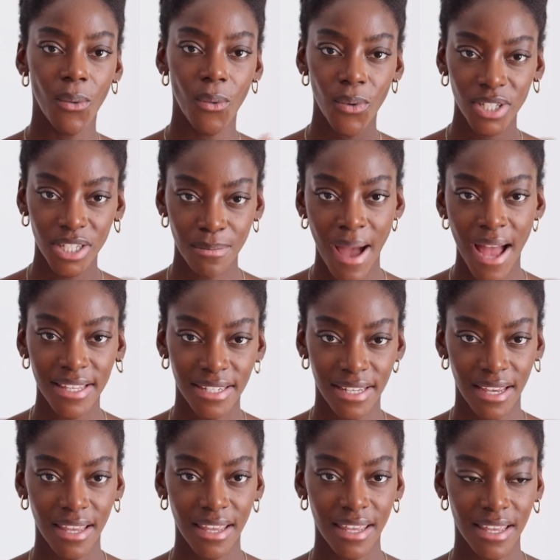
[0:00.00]

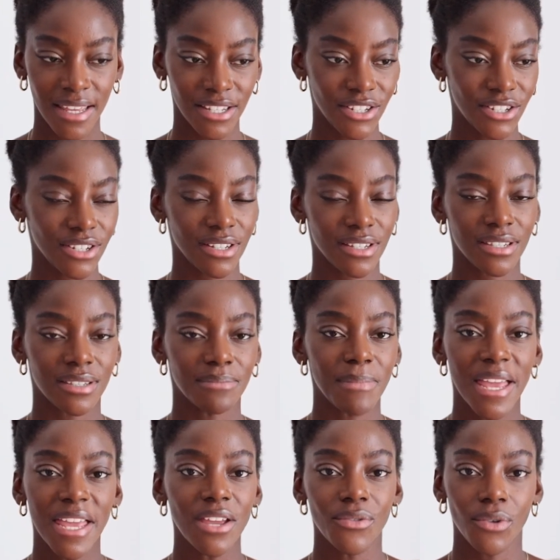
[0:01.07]
automatic, is just
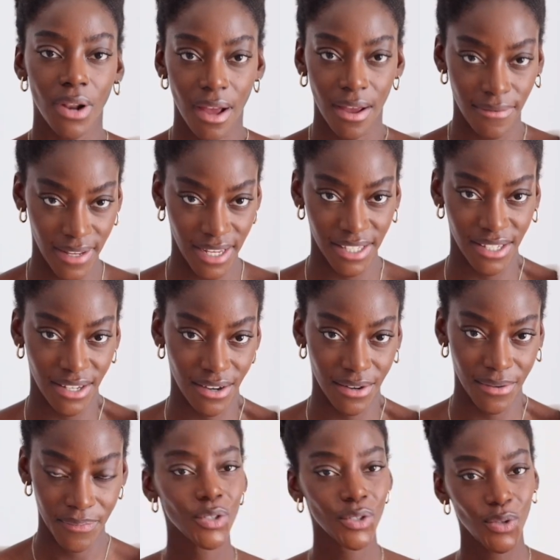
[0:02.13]
making your life
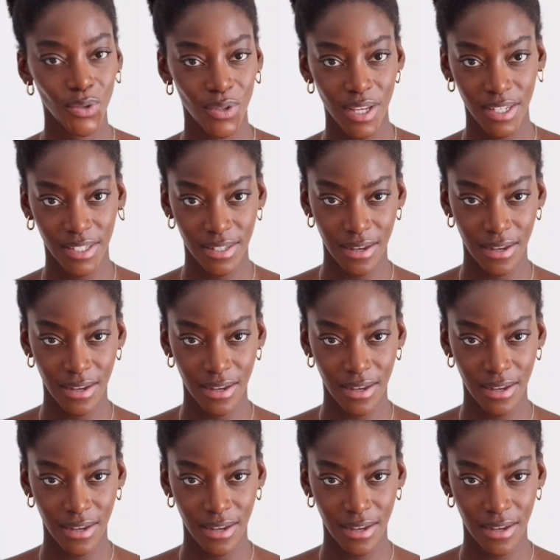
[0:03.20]
easier. Two things